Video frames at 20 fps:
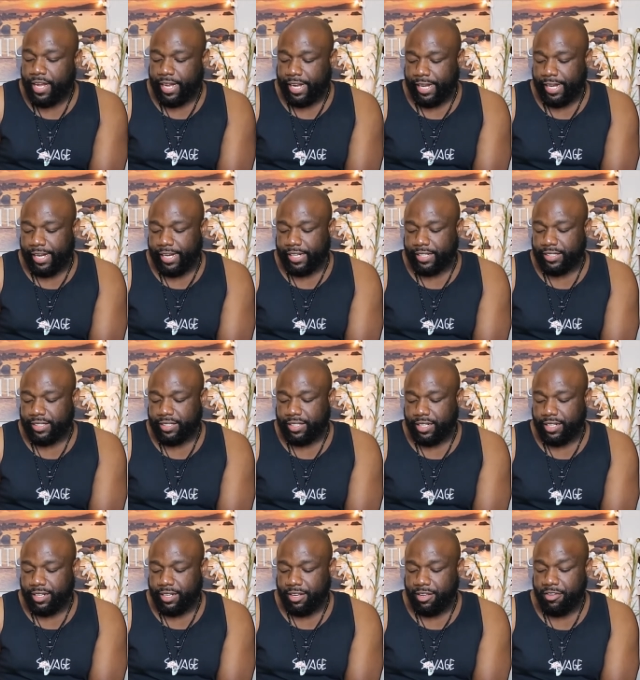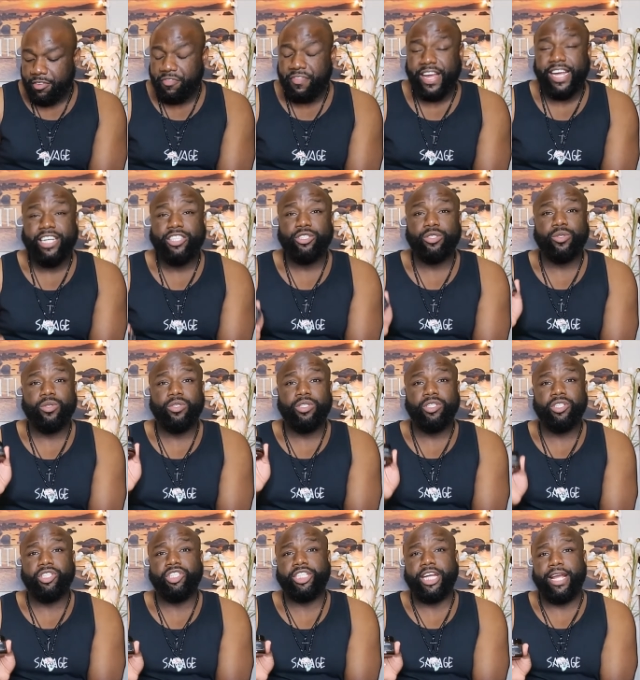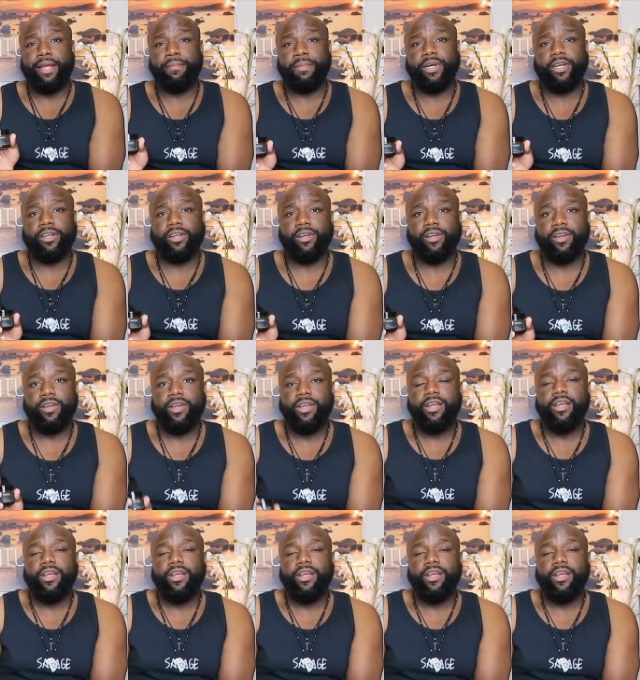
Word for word: is the facial shea butter.